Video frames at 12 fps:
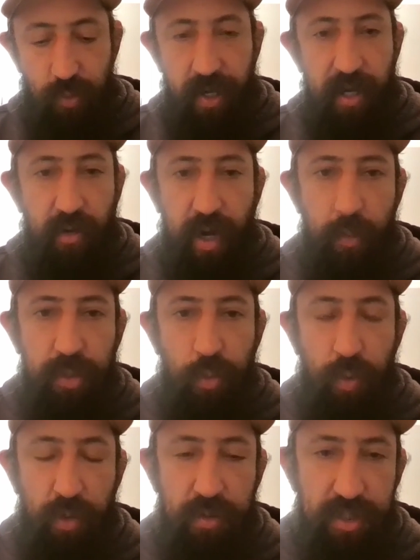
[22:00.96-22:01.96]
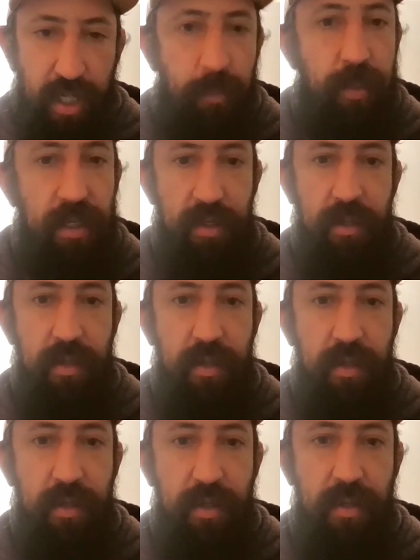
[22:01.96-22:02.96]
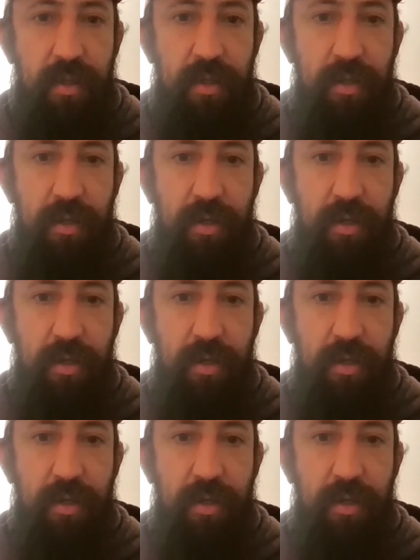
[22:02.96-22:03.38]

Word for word: I was riding around with the world champion. Mm.